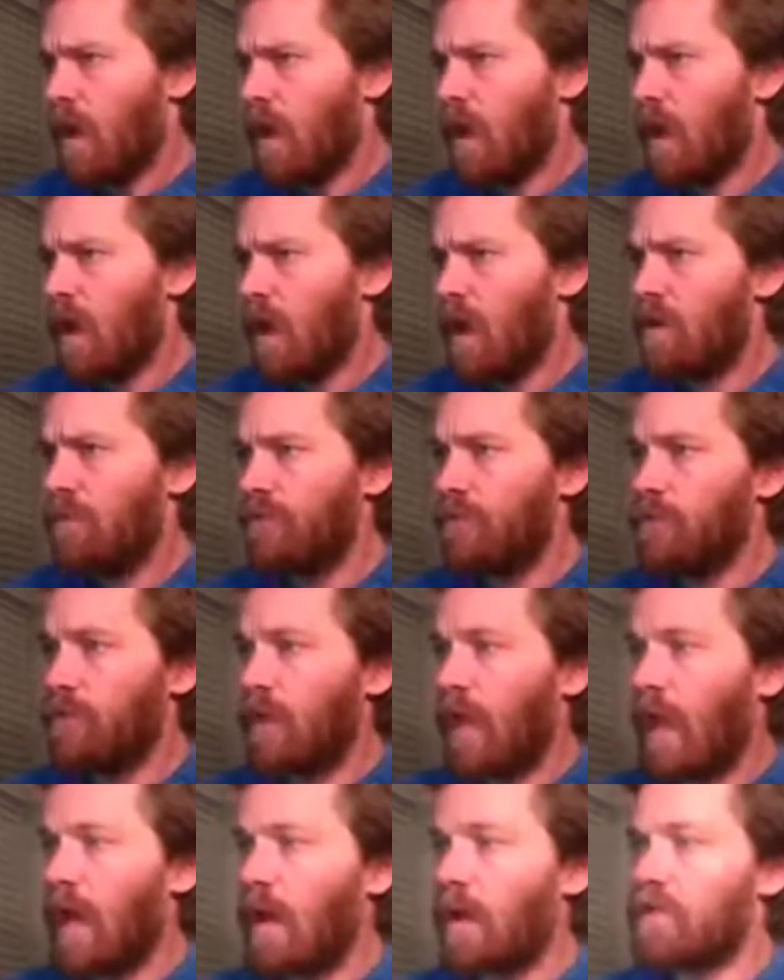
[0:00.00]
If you
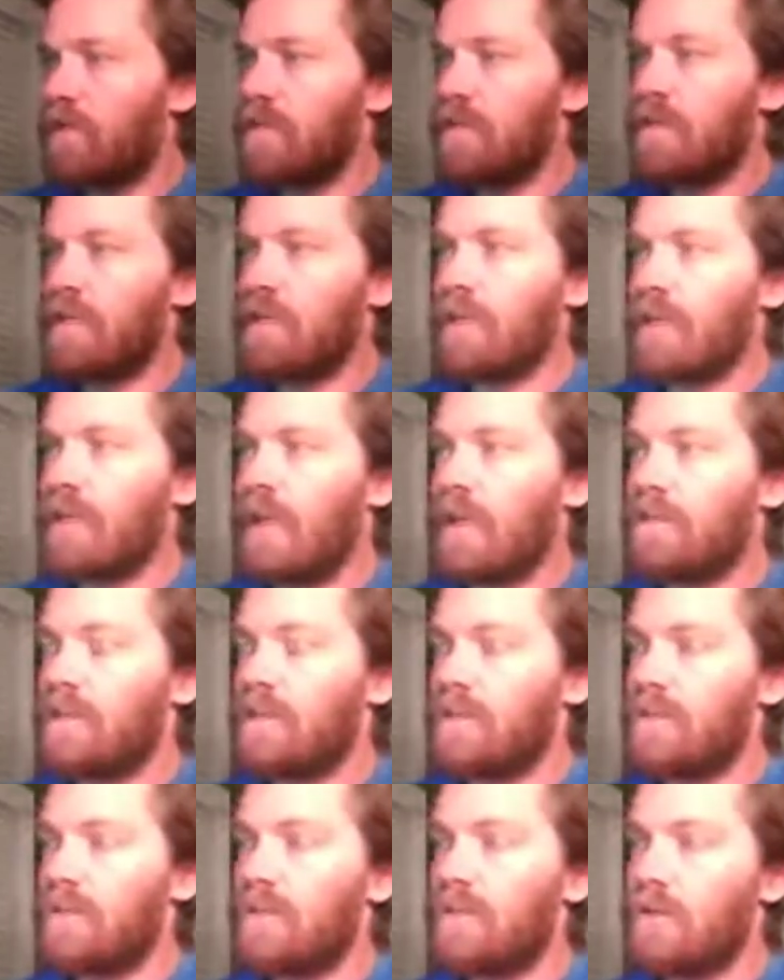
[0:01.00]
care to get
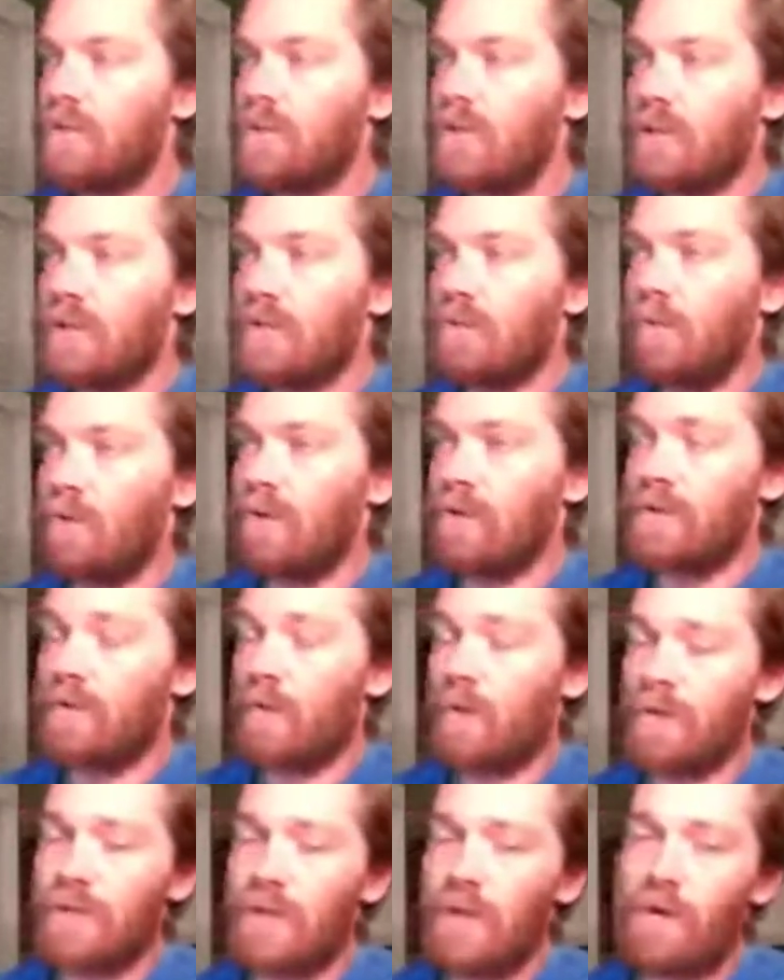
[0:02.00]
to the Solution Explorer
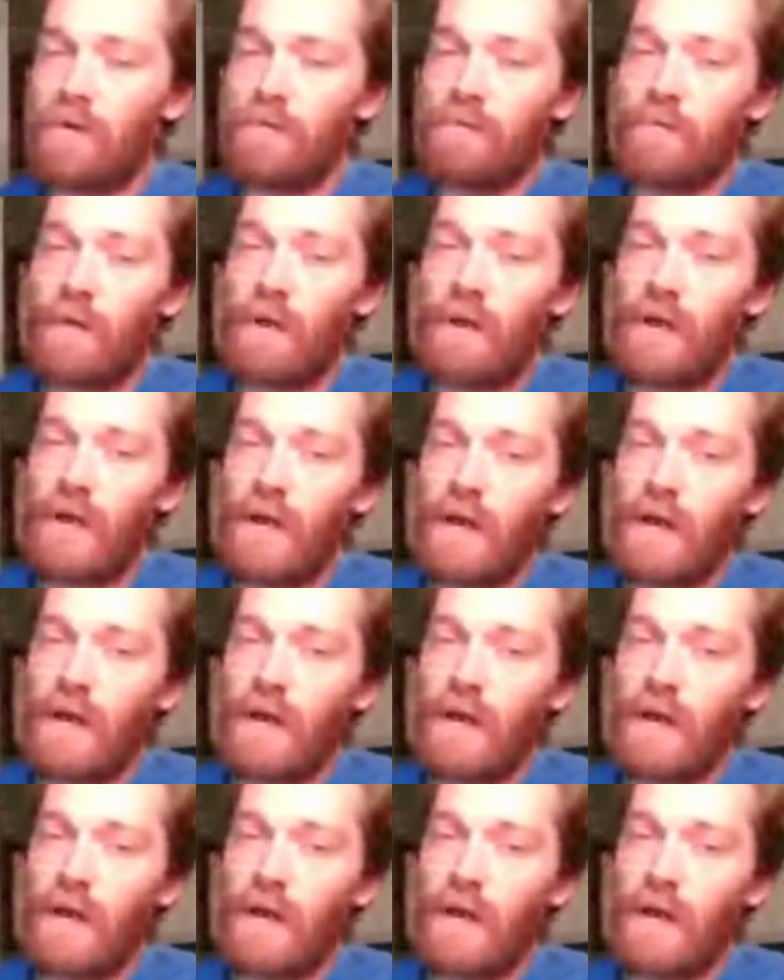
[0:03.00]
source code,